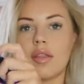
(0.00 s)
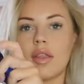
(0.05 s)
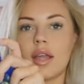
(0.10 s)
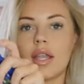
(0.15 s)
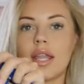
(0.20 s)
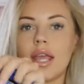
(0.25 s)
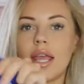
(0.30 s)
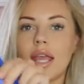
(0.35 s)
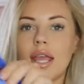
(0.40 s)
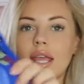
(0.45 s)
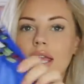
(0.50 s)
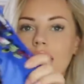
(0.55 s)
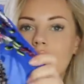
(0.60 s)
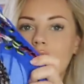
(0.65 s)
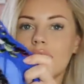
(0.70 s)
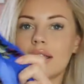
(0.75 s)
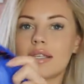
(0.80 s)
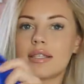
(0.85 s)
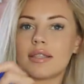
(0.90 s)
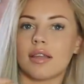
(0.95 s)
And then here
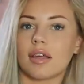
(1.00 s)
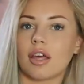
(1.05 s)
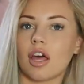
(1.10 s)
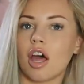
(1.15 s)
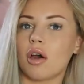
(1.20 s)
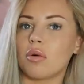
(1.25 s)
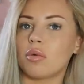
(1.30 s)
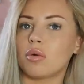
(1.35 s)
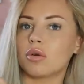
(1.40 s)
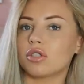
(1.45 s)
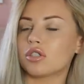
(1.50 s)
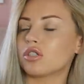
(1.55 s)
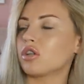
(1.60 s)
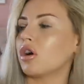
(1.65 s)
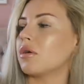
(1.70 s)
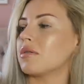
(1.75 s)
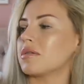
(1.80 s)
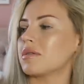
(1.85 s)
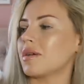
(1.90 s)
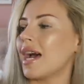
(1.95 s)
is the co-ord
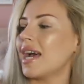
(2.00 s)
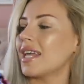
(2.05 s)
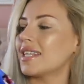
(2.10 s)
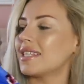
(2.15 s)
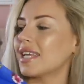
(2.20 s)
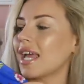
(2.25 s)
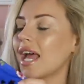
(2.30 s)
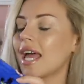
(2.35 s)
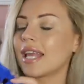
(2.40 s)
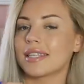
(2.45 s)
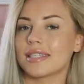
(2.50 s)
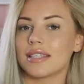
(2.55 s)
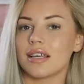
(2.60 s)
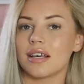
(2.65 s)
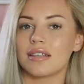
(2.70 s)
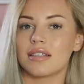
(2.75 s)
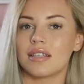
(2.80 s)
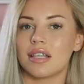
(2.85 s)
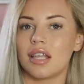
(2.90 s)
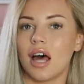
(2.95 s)
top. So I had to get a
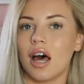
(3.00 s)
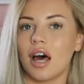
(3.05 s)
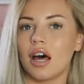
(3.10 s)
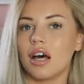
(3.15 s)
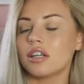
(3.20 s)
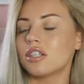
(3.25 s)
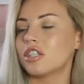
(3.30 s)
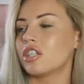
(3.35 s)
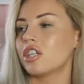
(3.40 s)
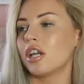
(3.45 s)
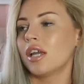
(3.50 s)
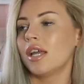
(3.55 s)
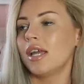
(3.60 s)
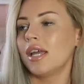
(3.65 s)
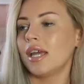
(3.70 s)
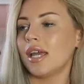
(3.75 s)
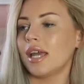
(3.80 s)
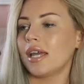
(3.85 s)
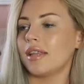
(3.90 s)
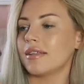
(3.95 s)
size large
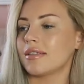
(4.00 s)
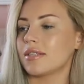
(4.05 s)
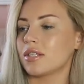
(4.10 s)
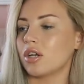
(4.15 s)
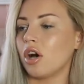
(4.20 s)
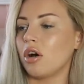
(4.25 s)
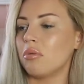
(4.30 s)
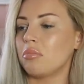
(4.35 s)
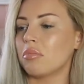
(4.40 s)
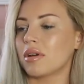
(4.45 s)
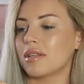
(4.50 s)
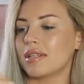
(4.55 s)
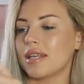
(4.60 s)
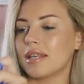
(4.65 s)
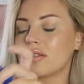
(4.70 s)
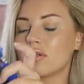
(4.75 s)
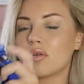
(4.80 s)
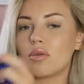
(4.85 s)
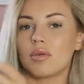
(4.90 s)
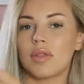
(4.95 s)
in the top because
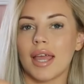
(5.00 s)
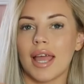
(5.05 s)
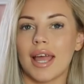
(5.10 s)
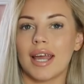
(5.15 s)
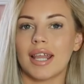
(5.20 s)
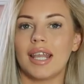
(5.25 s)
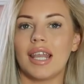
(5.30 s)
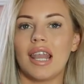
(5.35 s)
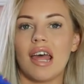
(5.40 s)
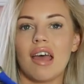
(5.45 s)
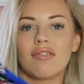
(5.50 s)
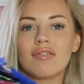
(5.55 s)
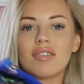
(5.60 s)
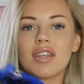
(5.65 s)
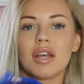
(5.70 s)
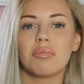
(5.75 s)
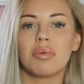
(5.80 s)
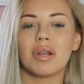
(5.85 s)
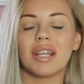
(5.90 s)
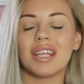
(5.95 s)
that's all they had left.
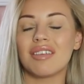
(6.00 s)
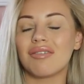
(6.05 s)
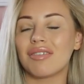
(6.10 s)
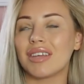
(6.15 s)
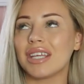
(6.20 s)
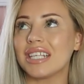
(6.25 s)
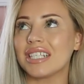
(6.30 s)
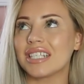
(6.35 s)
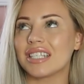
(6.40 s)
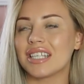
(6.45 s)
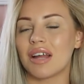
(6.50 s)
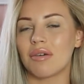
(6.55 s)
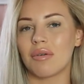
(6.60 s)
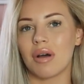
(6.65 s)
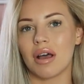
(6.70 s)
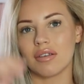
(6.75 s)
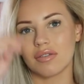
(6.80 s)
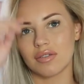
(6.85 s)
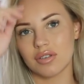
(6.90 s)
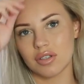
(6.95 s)
And I believe it is now
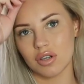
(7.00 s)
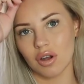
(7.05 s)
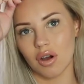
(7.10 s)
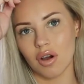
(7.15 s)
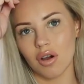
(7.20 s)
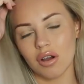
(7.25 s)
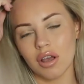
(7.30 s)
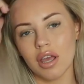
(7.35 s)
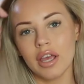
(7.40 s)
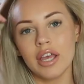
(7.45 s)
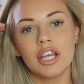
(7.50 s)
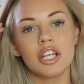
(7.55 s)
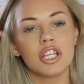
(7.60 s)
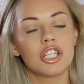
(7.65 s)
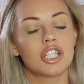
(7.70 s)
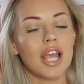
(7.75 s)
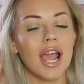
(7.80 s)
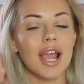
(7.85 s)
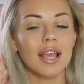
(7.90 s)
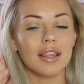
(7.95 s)
out of stock.
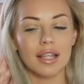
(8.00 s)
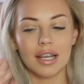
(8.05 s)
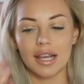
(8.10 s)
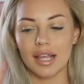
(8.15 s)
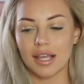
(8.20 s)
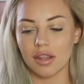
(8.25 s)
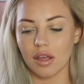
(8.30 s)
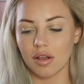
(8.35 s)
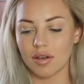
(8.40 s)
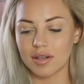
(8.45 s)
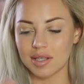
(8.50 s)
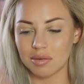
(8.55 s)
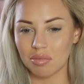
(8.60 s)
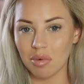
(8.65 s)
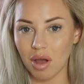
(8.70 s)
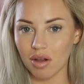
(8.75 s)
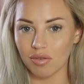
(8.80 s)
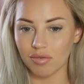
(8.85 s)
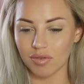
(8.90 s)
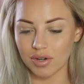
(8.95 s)
Check the link though, because they
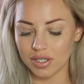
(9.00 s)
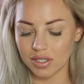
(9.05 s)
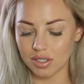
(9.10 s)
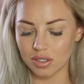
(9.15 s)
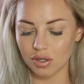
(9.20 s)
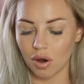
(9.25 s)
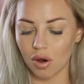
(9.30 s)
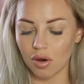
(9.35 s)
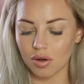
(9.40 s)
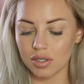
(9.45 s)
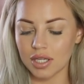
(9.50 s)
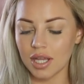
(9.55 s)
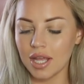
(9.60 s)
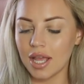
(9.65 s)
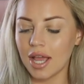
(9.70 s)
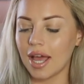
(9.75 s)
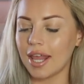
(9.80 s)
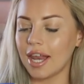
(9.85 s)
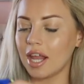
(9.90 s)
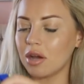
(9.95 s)
might have restocked.
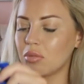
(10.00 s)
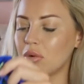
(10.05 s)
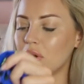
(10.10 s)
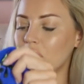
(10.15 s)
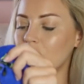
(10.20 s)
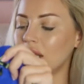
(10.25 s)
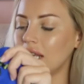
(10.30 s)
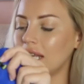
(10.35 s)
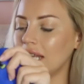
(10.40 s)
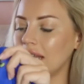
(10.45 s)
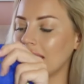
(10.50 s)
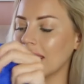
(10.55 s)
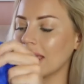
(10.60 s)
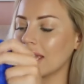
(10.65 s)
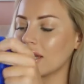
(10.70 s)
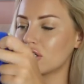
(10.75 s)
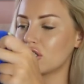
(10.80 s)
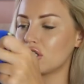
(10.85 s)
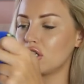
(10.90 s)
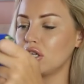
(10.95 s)
And I will
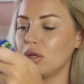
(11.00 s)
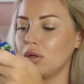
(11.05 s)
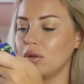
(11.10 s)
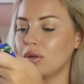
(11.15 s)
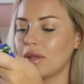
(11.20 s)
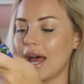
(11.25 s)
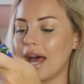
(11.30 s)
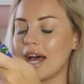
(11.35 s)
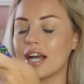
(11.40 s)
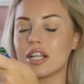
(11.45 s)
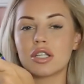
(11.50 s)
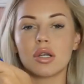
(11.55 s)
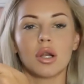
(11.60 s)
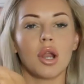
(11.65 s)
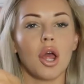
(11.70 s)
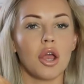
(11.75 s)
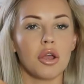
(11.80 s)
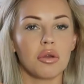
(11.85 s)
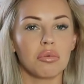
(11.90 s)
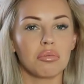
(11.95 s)
link to the
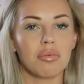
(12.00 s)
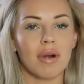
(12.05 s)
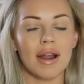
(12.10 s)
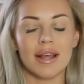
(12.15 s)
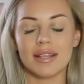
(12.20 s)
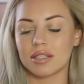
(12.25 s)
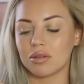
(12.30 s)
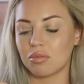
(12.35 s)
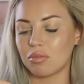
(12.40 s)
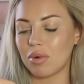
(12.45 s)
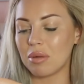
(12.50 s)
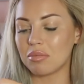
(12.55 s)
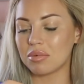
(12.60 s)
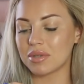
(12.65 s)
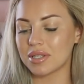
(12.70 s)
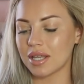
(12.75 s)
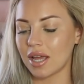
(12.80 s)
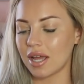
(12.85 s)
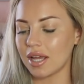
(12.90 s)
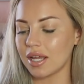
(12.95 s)
actual own brand's
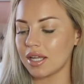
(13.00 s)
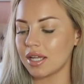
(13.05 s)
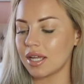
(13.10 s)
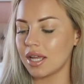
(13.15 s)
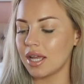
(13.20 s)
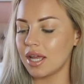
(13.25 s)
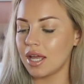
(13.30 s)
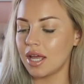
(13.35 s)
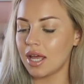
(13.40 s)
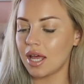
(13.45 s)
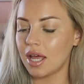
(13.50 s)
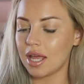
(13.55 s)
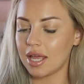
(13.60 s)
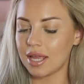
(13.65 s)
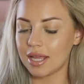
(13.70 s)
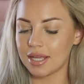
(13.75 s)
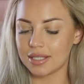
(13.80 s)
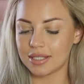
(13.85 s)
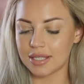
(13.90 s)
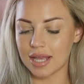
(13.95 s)
website.
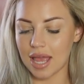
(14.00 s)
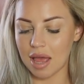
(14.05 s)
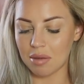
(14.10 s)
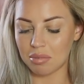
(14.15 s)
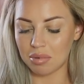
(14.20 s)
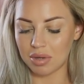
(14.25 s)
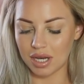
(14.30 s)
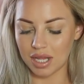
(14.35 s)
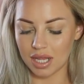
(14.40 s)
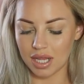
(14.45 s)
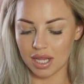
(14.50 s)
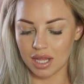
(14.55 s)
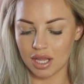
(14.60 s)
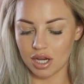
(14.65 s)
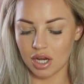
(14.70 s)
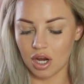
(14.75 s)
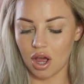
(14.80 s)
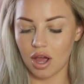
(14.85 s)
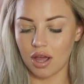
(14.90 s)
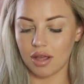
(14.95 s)
It's Ebony
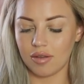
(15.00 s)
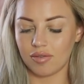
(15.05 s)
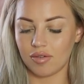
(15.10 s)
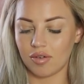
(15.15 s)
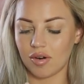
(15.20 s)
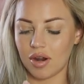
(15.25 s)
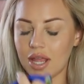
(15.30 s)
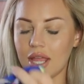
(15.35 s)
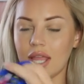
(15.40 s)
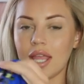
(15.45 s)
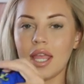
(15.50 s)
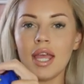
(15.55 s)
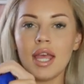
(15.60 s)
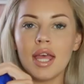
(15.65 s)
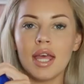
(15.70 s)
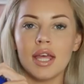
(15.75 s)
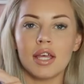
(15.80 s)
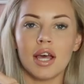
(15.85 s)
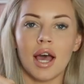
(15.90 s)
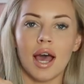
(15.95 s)
and Ivory.
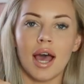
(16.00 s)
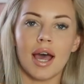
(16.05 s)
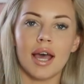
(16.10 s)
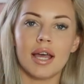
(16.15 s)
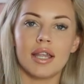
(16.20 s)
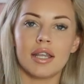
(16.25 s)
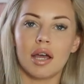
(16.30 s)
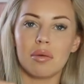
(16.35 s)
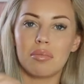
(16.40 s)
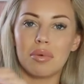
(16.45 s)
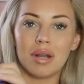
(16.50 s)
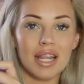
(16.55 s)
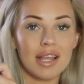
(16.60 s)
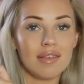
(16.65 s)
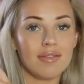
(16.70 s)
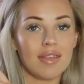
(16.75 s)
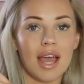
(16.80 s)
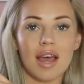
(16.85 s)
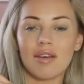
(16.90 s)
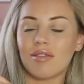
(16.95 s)
And I
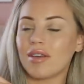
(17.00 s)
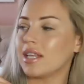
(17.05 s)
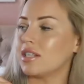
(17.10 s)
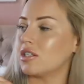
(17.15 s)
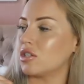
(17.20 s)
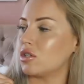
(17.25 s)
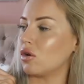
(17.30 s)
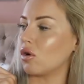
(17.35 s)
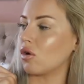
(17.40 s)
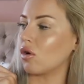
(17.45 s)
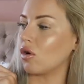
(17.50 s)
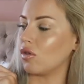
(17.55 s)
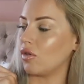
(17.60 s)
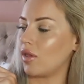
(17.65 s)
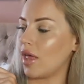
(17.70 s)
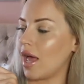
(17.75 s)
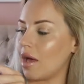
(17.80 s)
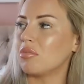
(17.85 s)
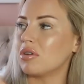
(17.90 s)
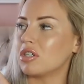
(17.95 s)
believe they have it in stock
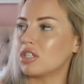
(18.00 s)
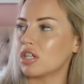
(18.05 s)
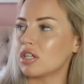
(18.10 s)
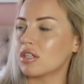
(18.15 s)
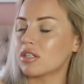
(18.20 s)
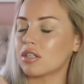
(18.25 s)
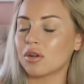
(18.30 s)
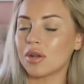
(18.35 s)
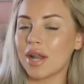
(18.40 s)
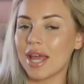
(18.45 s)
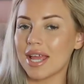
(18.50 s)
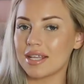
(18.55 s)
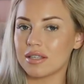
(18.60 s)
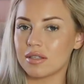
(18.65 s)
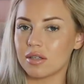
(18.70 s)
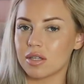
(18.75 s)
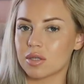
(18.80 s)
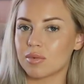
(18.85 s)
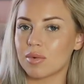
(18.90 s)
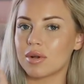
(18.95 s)
on there. But just on
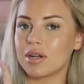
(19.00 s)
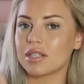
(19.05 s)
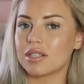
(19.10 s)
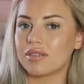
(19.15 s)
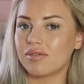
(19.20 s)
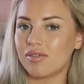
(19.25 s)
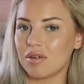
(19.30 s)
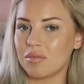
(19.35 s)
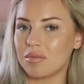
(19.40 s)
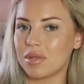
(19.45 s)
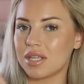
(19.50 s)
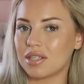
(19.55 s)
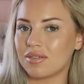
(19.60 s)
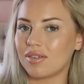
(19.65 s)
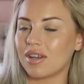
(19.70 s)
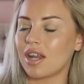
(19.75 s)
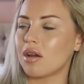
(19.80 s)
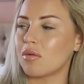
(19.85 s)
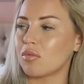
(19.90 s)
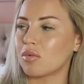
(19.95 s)
ASOS, when I was filming this
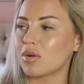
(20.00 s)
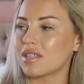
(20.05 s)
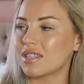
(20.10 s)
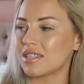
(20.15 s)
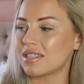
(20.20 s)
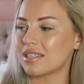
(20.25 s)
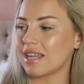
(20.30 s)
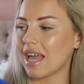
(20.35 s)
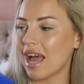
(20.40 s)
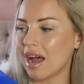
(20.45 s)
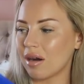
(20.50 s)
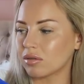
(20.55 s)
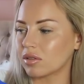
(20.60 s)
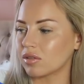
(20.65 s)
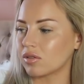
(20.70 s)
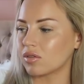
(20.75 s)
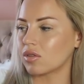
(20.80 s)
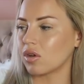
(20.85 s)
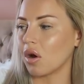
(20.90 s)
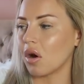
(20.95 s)
video, it was out of
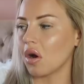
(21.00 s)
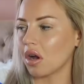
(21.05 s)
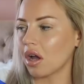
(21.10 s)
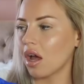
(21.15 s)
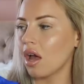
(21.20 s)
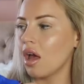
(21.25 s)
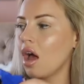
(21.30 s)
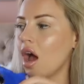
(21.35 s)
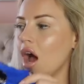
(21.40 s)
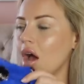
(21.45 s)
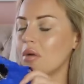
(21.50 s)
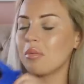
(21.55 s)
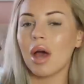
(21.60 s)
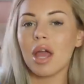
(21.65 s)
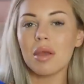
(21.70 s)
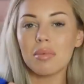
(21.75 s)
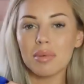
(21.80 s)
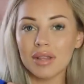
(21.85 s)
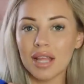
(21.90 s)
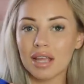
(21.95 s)
stock. I'm
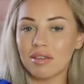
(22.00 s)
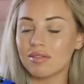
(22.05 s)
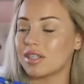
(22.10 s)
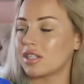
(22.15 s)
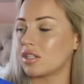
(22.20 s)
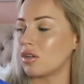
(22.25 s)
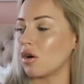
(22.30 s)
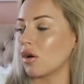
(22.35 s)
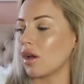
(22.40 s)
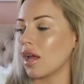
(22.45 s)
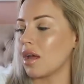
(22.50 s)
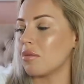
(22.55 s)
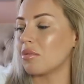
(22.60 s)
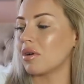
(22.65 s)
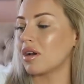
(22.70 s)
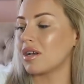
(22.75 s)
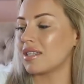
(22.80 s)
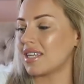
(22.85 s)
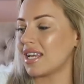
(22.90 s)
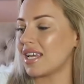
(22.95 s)
hoping they restock it
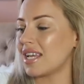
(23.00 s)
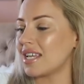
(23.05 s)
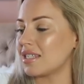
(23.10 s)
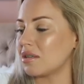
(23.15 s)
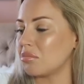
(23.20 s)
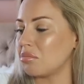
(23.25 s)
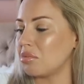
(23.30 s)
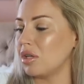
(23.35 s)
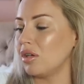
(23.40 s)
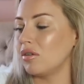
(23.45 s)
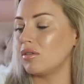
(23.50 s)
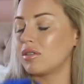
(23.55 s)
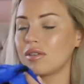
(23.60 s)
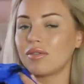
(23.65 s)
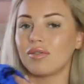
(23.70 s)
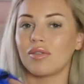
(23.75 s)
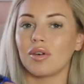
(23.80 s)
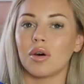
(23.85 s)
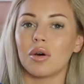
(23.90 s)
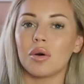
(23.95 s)
because it is
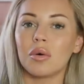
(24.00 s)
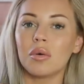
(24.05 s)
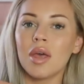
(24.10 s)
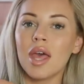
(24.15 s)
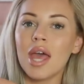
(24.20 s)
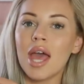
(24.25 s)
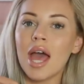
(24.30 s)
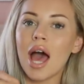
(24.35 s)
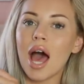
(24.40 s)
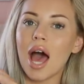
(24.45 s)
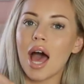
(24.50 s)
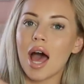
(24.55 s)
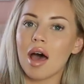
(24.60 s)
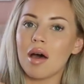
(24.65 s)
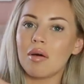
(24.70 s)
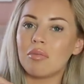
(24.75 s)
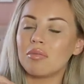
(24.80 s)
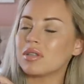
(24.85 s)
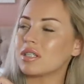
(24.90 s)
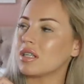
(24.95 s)
beautiful.
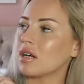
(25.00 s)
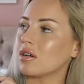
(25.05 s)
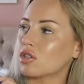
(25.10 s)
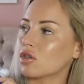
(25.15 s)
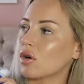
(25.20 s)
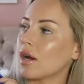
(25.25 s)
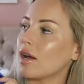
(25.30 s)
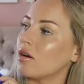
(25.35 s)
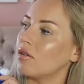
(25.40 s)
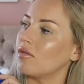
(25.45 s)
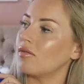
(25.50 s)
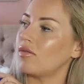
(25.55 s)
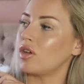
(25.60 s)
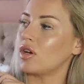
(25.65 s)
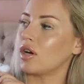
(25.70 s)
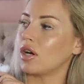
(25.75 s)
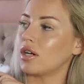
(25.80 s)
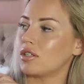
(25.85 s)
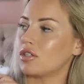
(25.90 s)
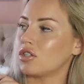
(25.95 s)
So I'll try it on for
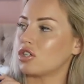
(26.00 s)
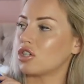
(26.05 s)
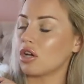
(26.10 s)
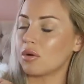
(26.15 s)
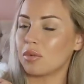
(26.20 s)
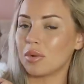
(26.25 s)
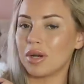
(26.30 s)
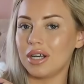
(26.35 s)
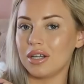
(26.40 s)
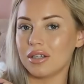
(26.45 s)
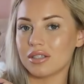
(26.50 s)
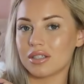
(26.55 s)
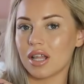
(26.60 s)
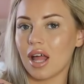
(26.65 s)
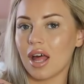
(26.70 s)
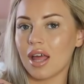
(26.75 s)
you guys and show you what it looks